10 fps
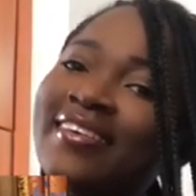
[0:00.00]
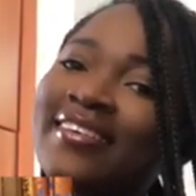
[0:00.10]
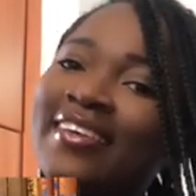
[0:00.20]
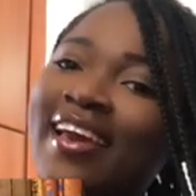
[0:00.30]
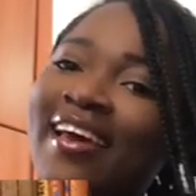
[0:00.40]

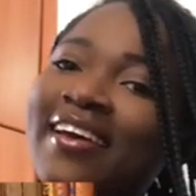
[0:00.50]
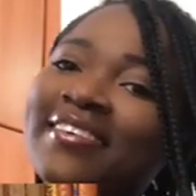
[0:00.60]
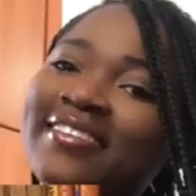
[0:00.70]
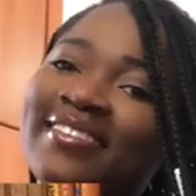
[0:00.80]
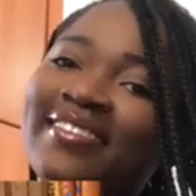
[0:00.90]
Yeah,
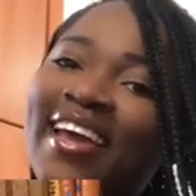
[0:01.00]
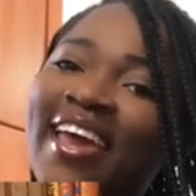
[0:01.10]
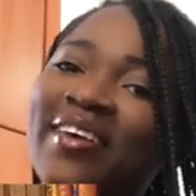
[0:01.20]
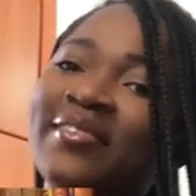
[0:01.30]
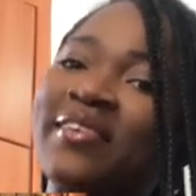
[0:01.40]
I
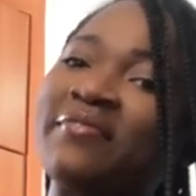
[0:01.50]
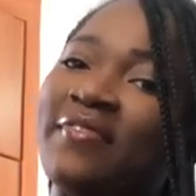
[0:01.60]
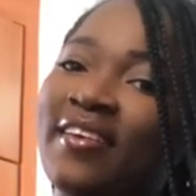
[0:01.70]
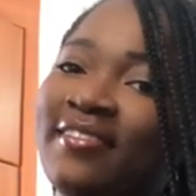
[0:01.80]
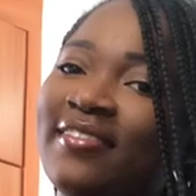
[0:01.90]
held the
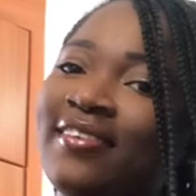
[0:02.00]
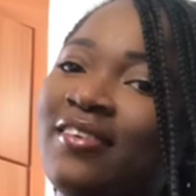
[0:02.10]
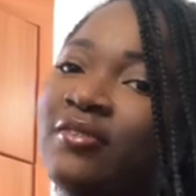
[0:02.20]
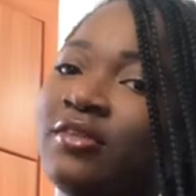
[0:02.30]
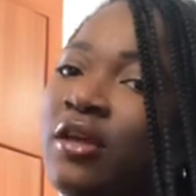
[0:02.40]
fan
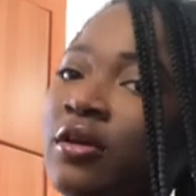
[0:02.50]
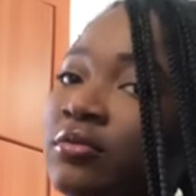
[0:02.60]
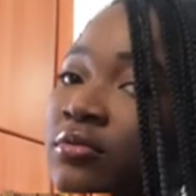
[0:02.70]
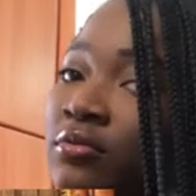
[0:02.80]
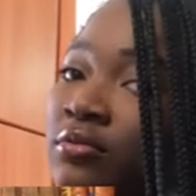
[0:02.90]
like
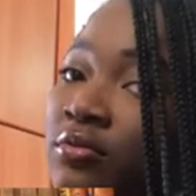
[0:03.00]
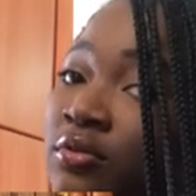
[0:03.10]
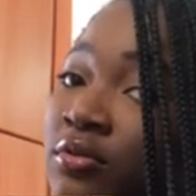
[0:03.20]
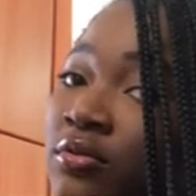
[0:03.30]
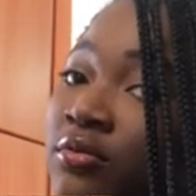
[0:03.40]
this.